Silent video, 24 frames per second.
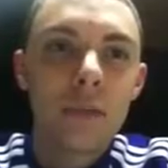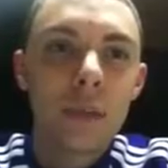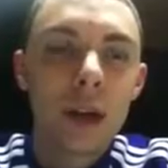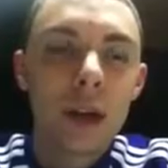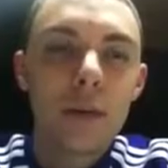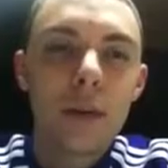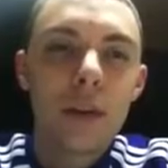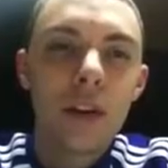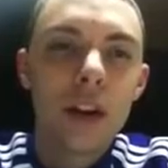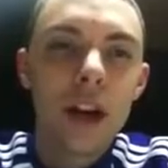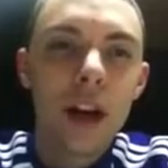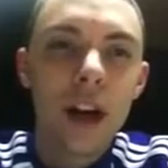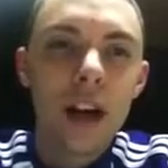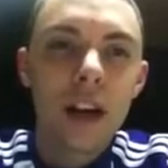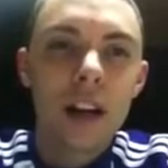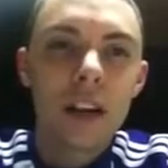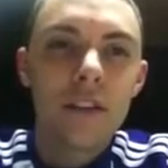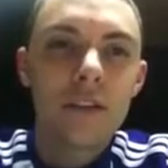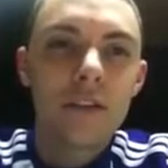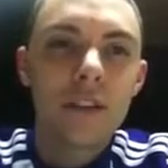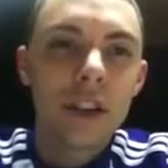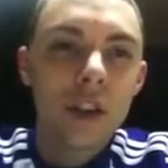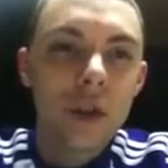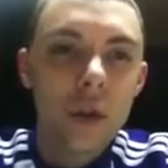Maybe you're not going
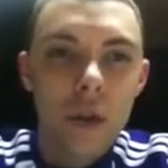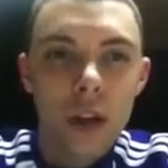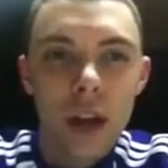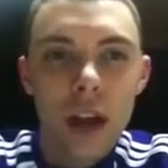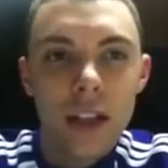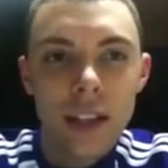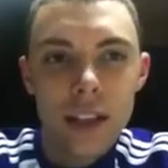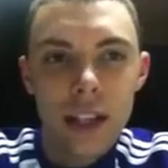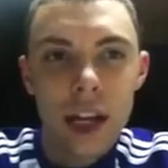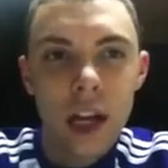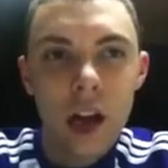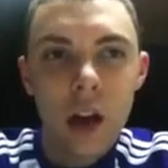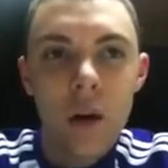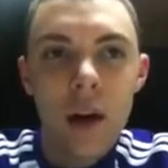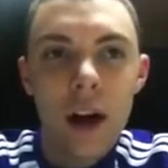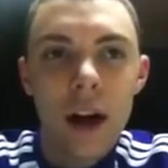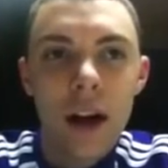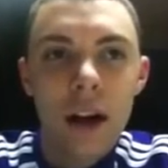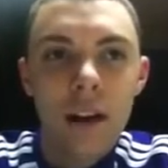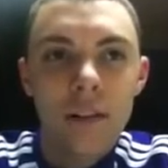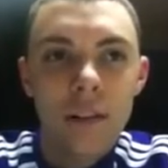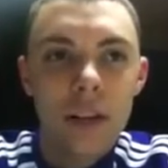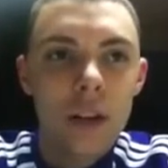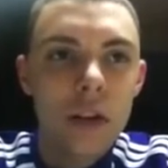to visualize it how
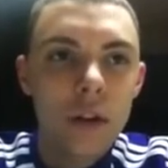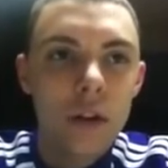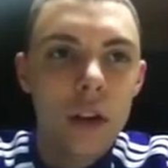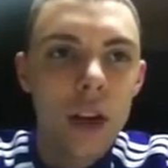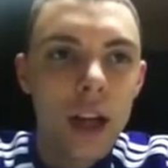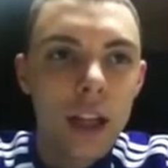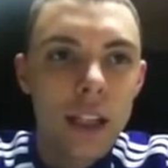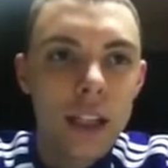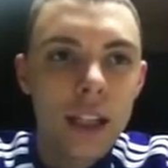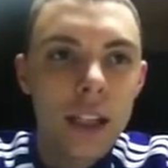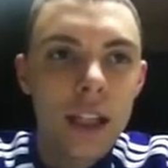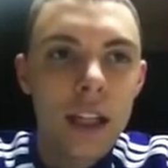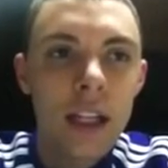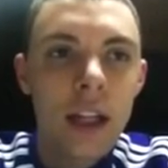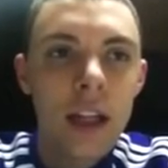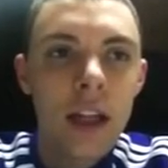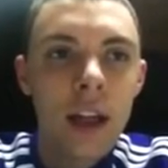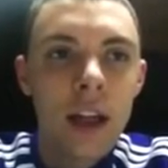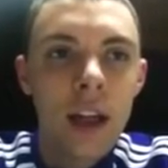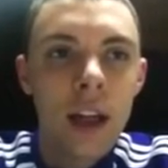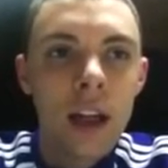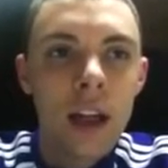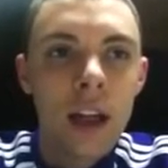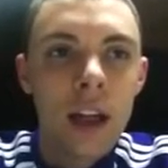I visualized it.
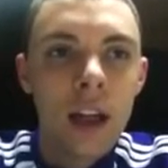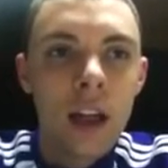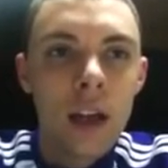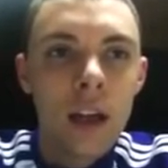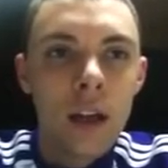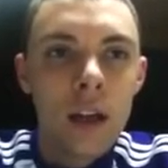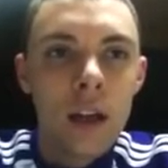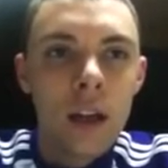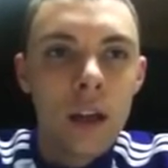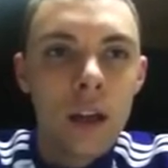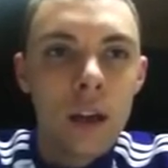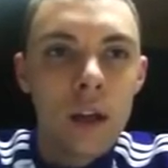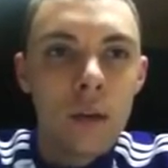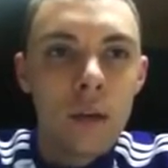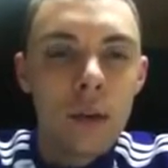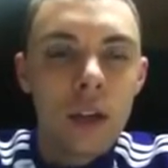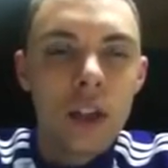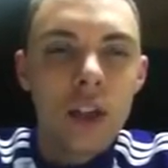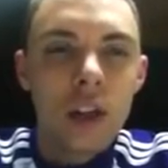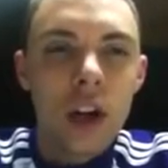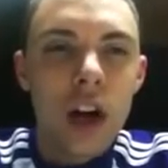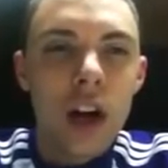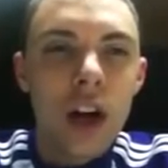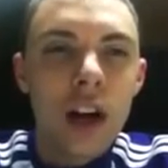
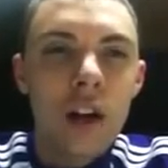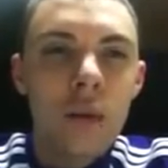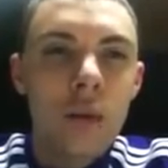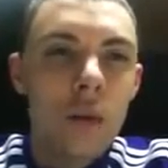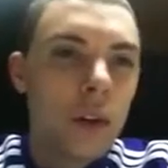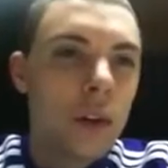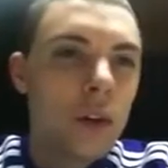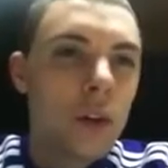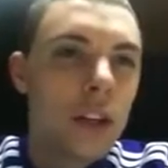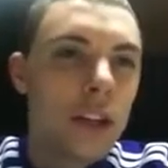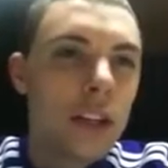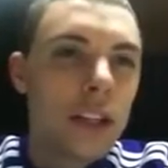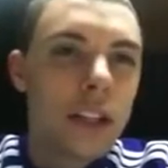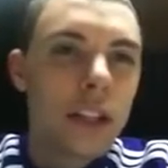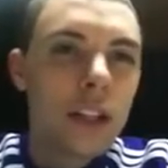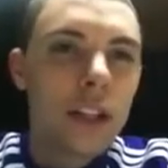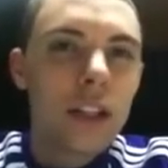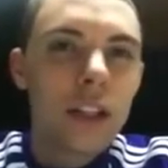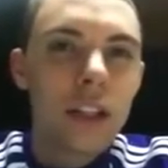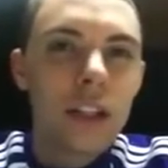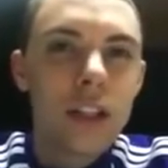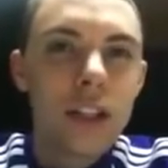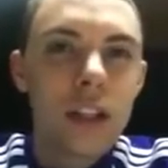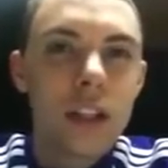But try when you
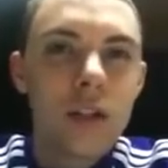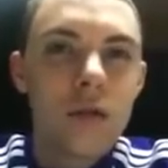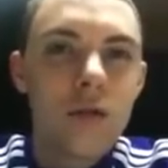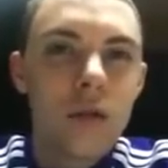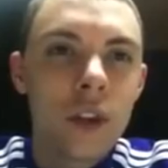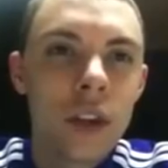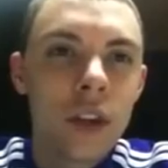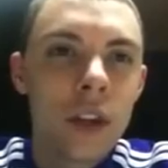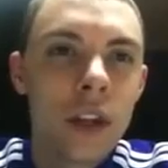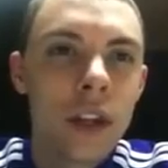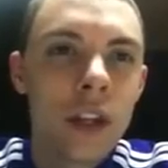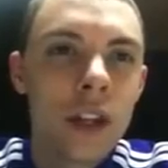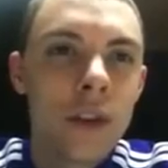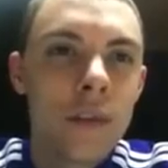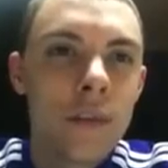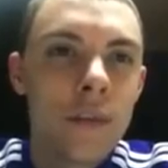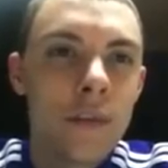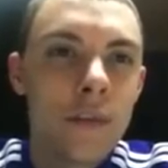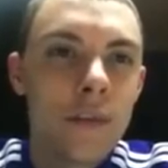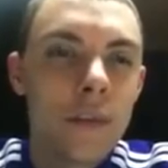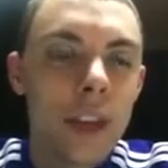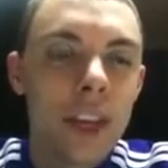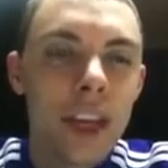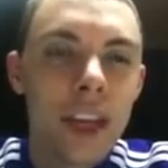listen to just really,
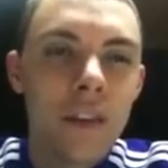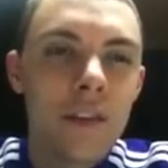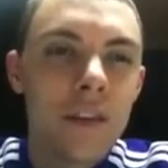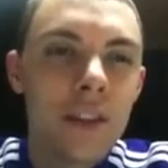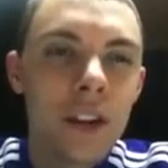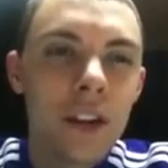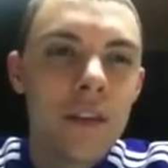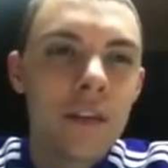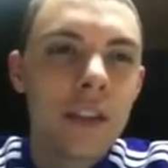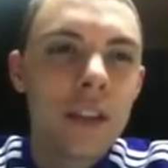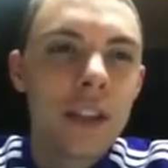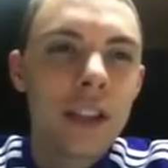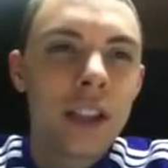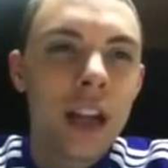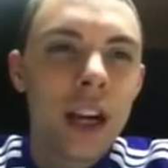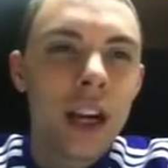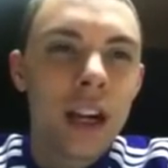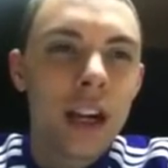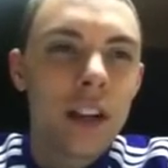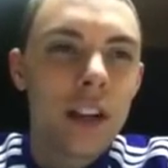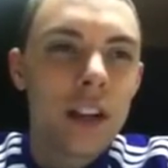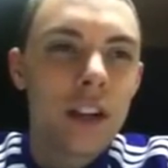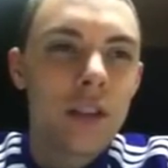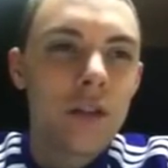even if it's
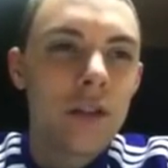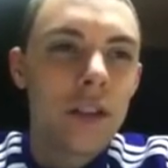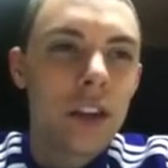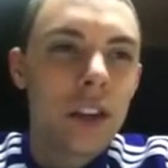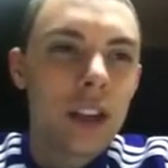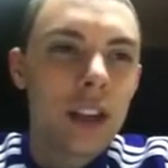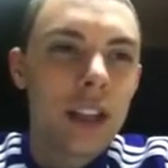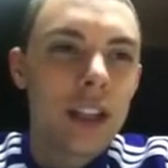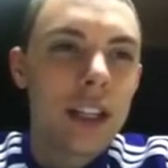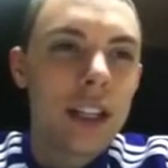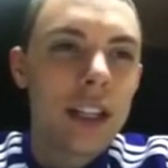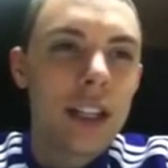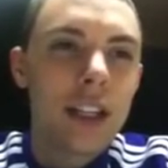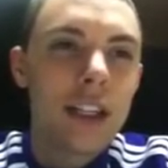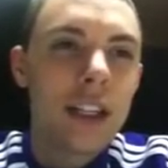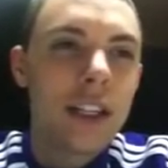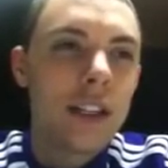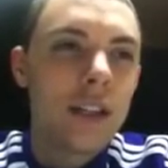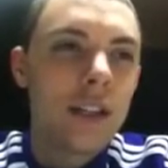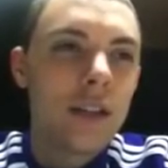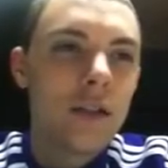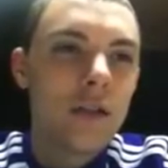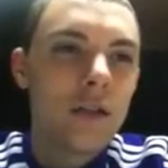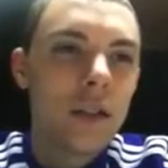not really
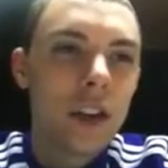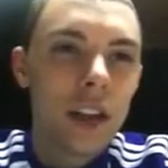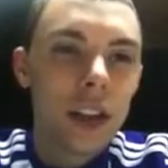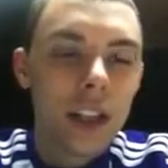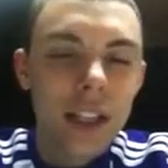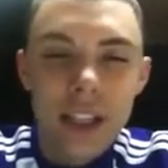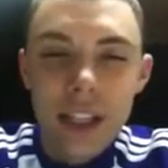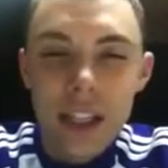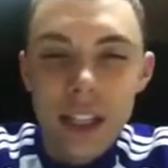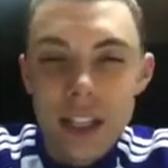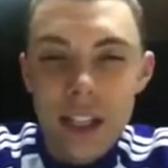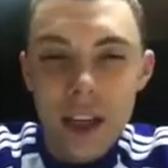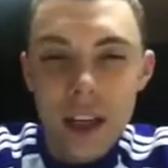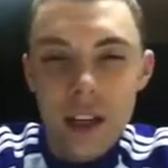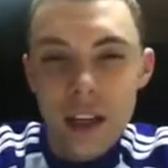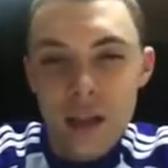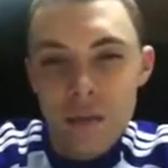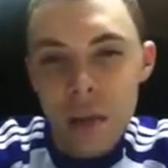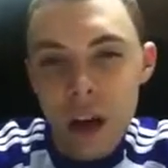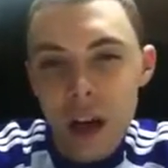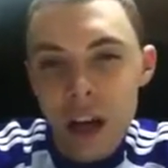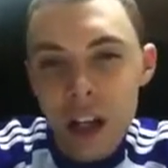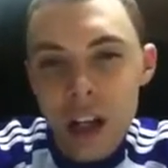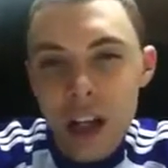details.
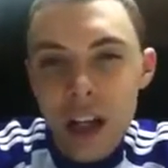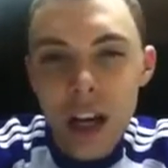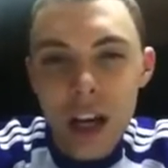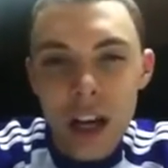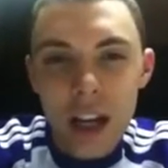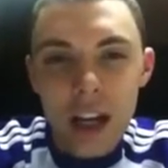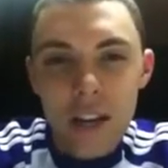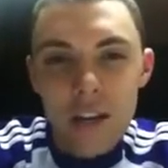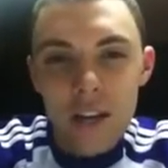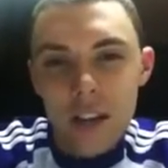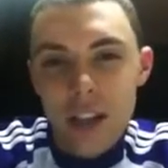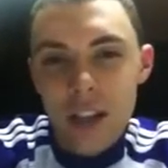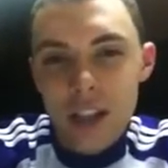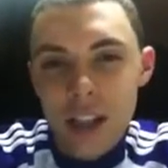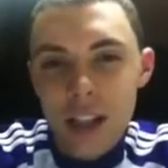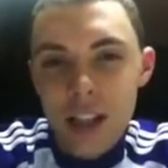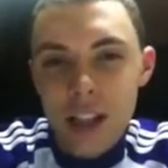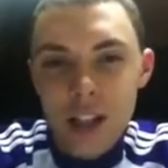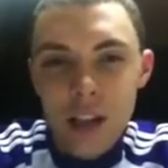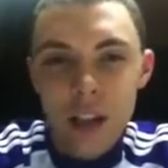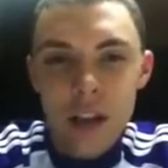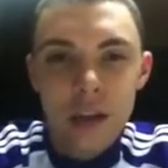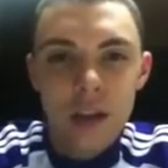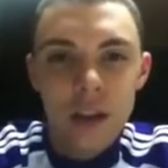I'm not good at giving
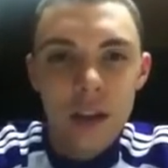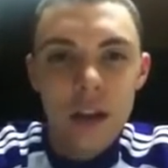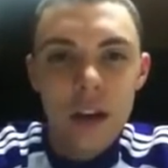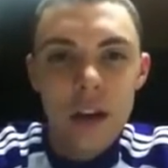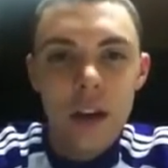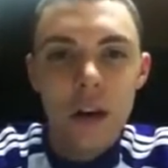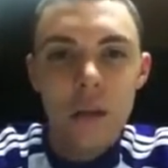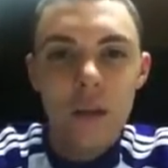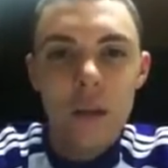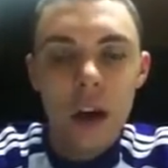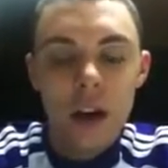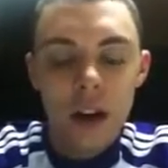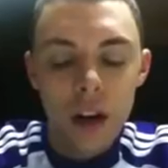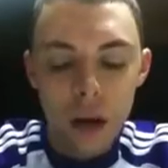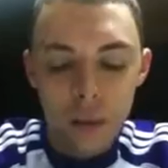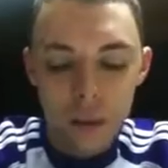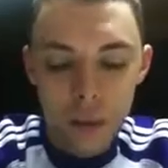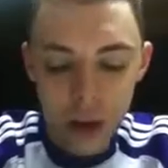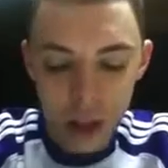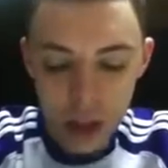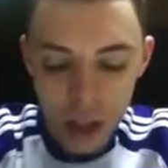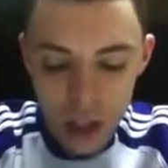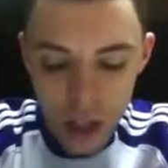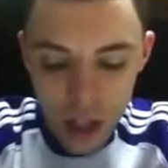details, I'm
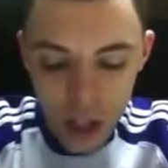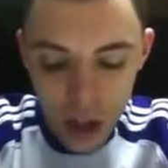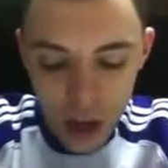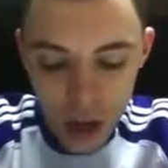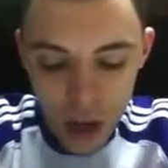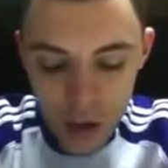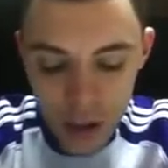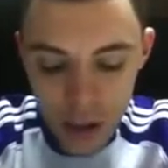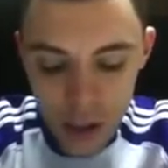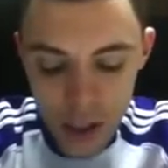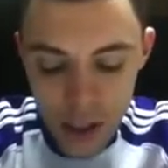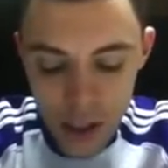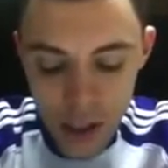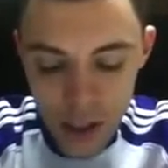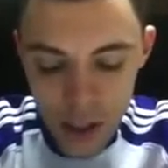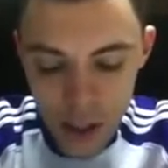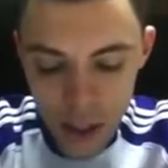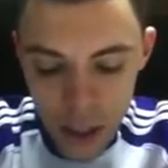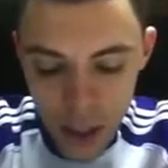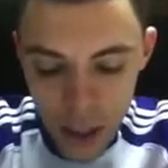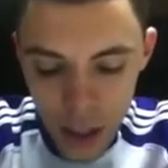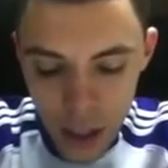not good at all this.